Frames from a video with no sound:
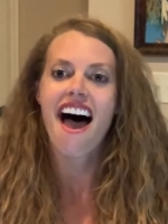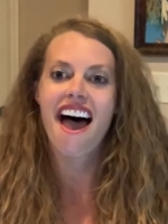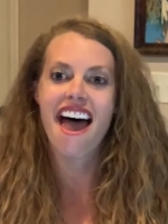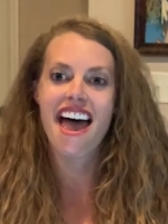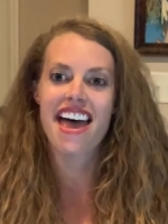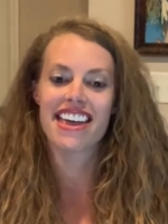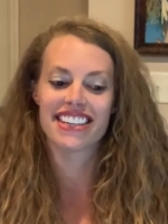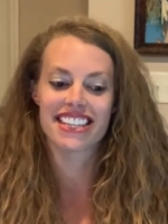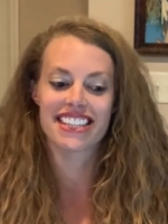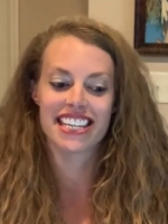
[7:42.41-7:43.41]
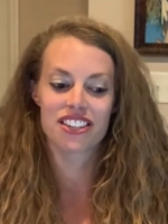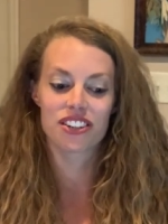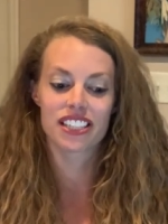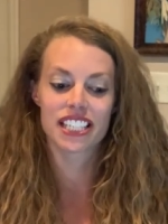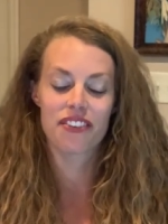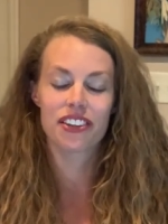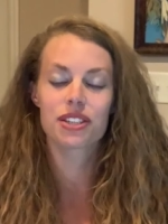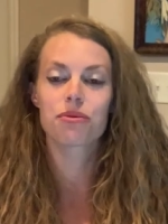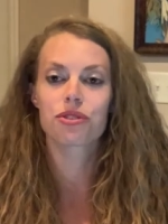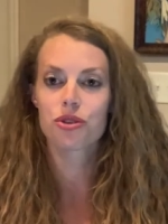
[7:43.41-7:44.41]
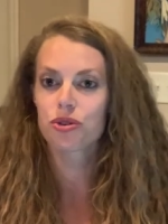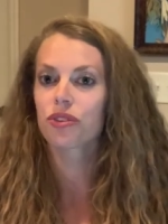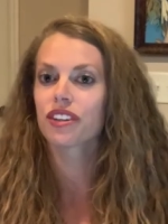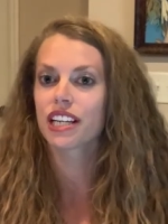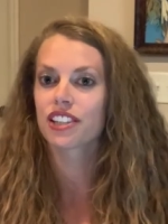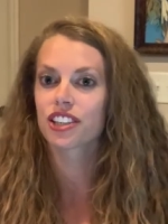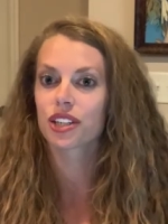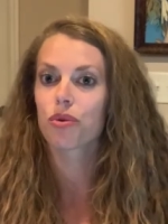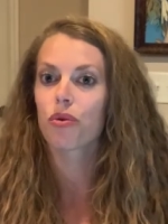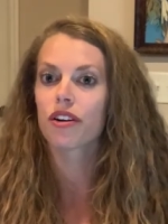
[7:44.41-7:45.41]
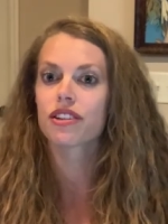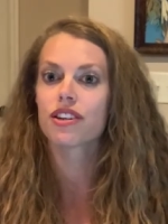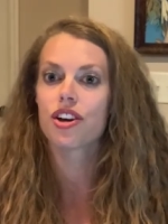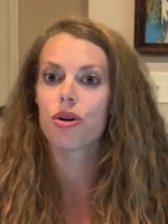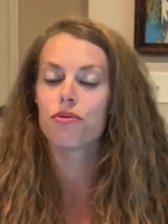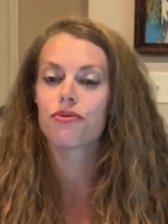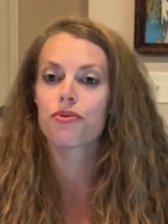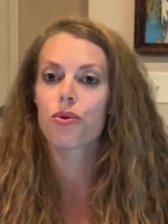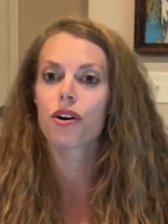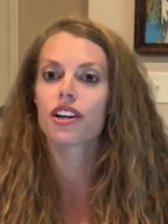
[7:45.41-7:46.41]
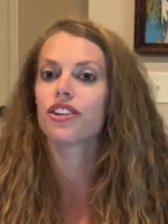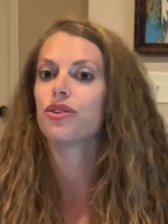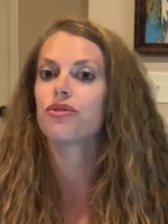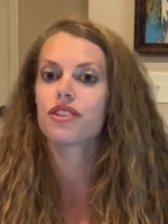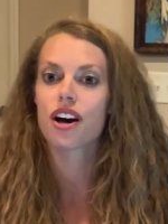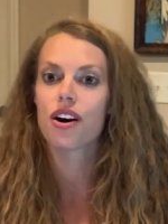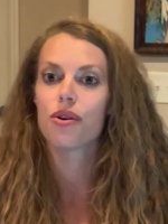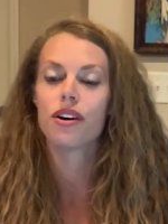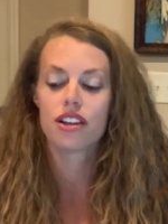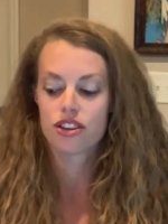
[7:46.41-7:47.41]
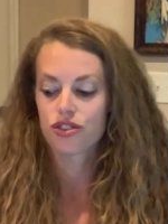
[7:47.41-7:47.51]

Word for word: And these are definitely some crucial things you're gonna want to know before you go